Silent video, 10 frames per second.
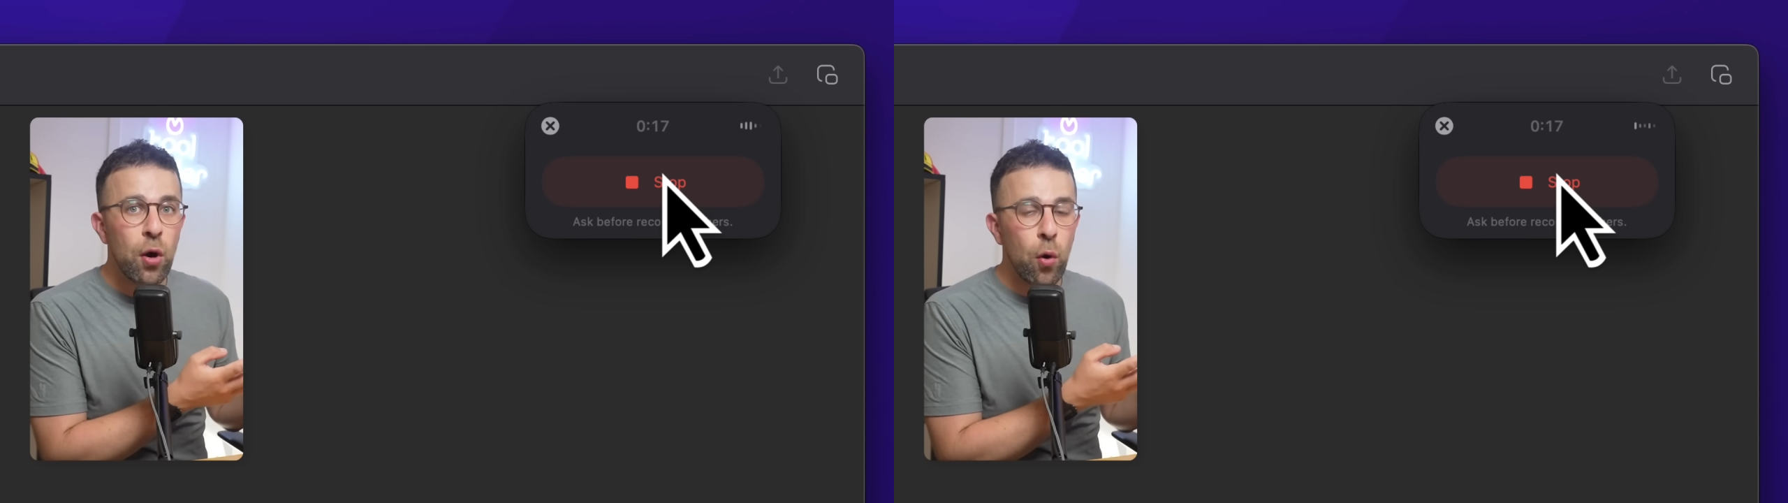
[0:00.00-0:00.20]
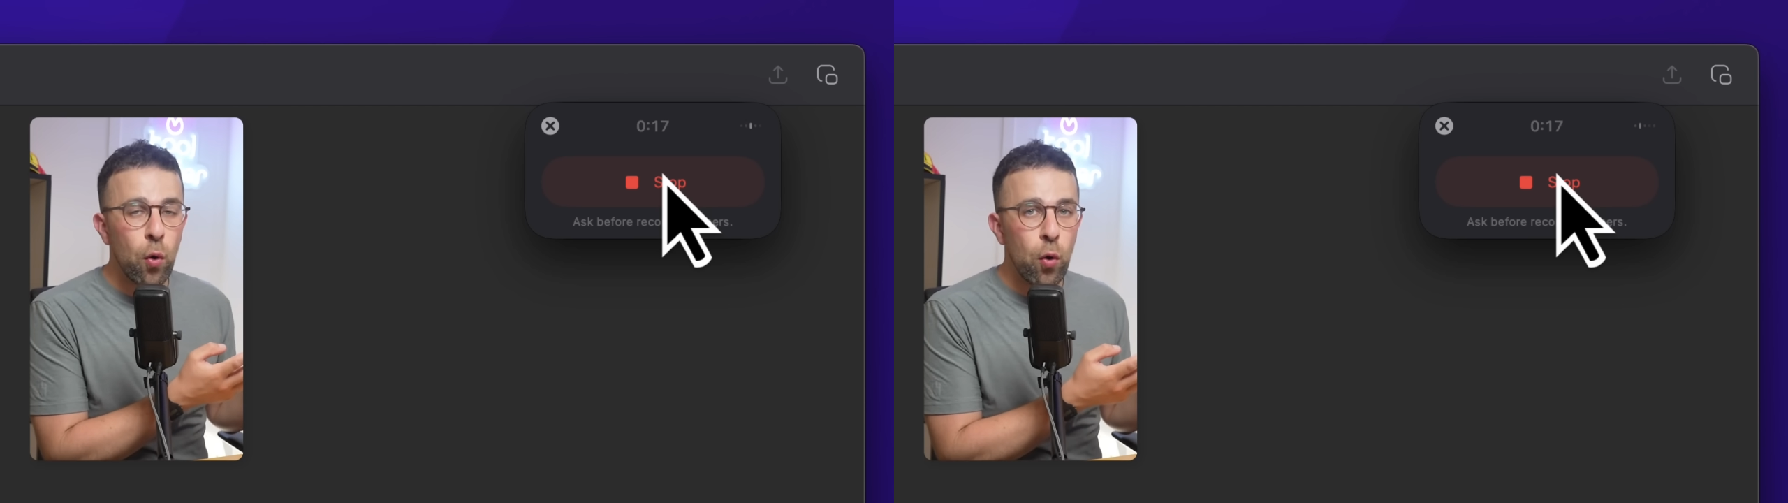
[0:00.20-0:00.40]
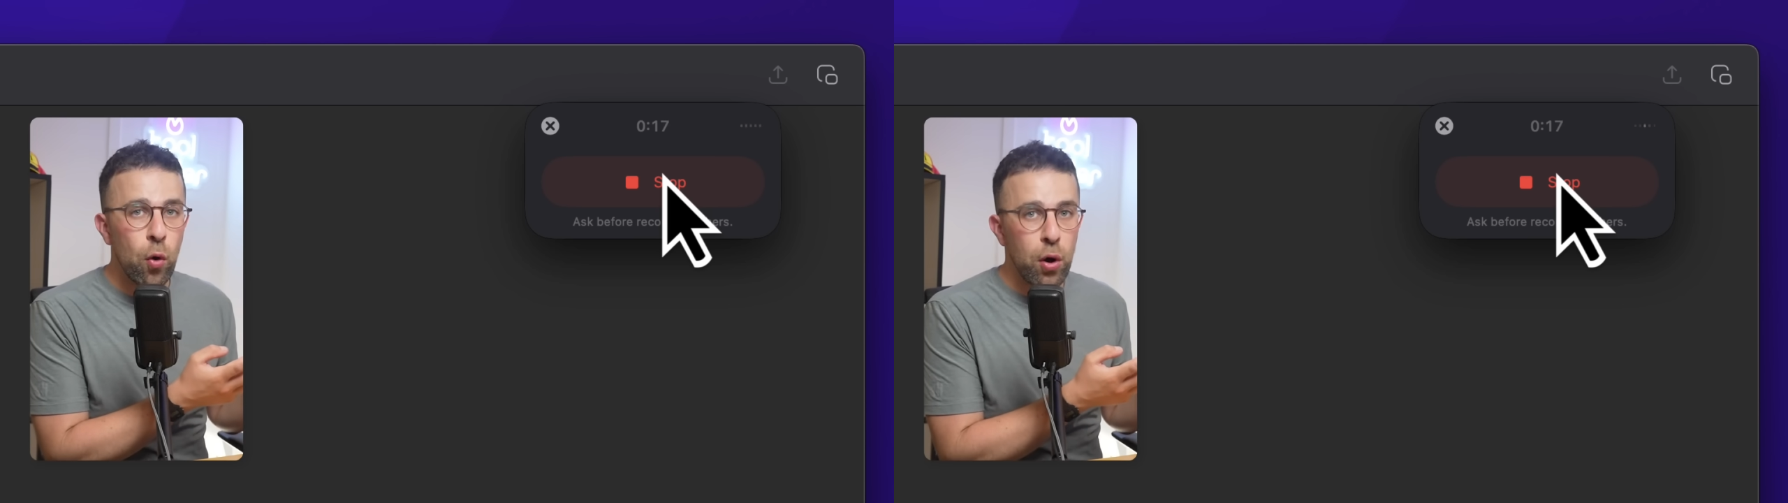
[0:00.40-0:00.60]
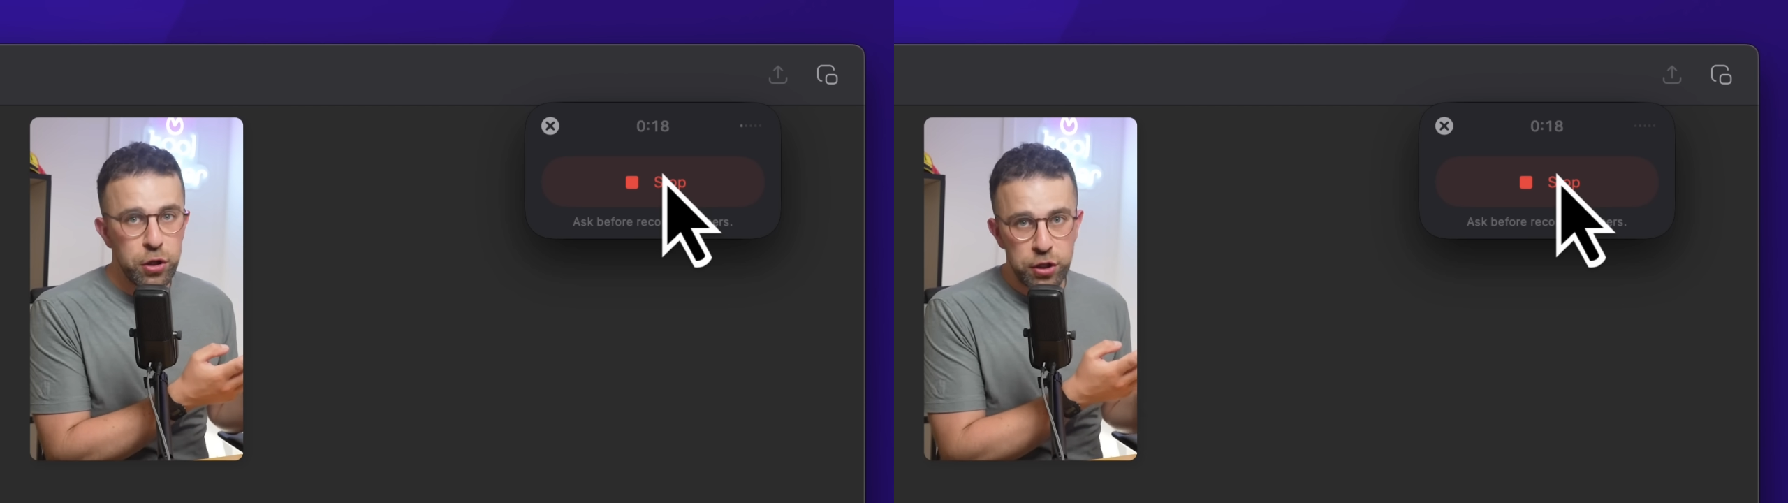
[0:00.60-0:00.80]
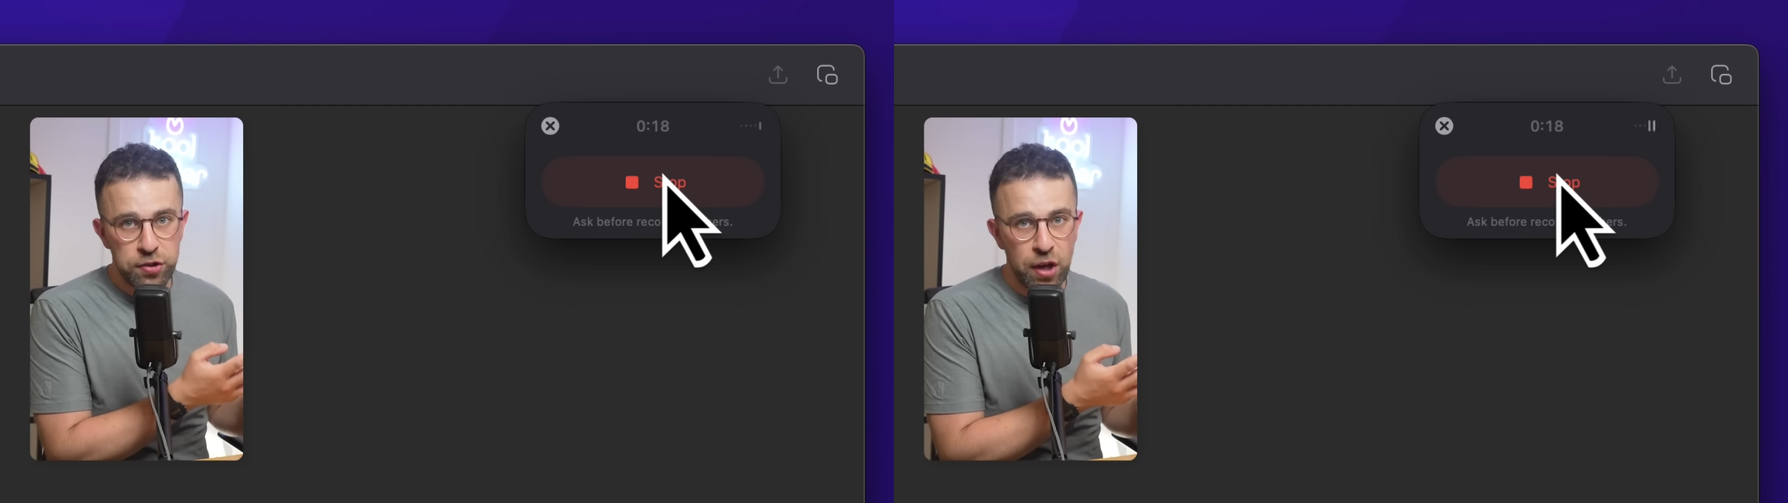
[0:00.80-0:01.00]
or
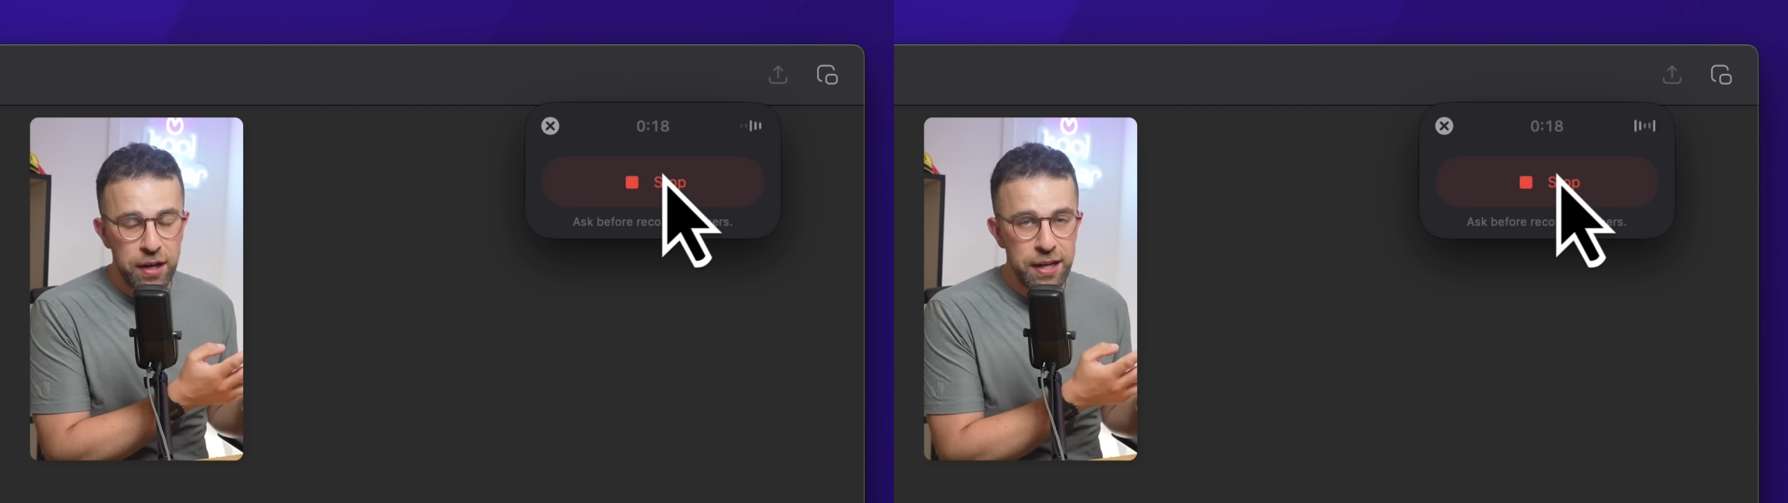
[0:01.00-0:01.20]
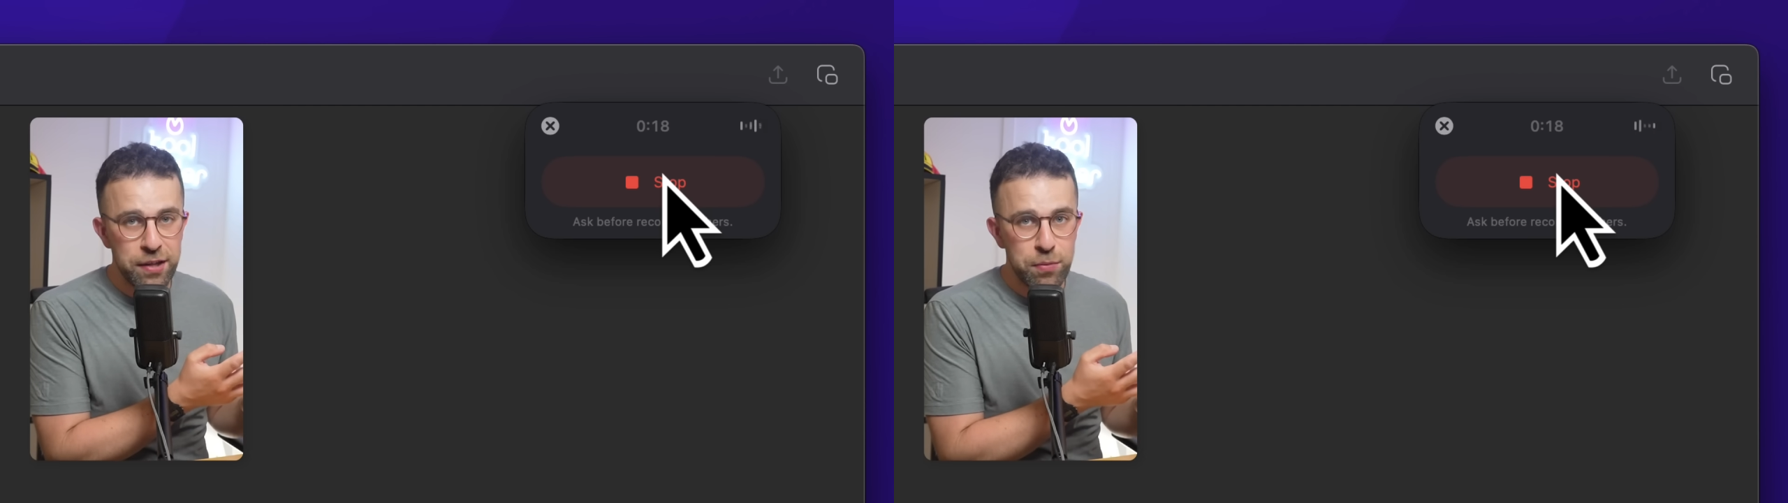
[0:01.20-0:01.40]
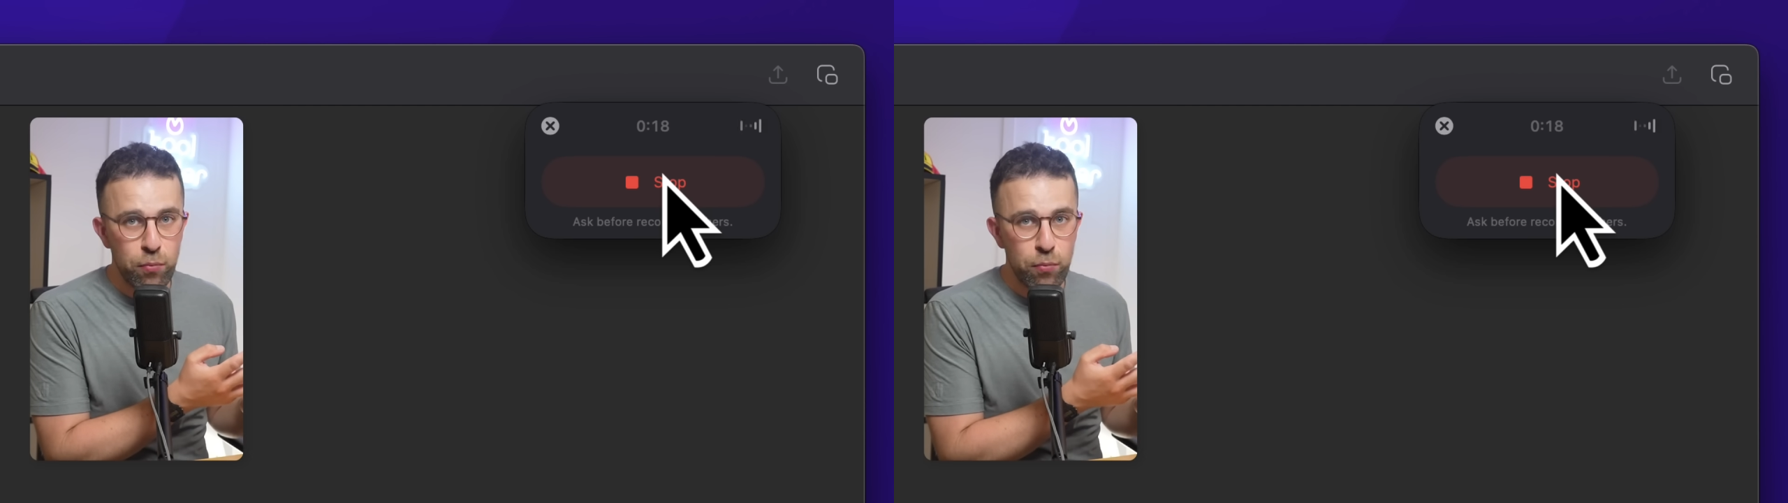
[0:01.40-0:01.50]
just ideas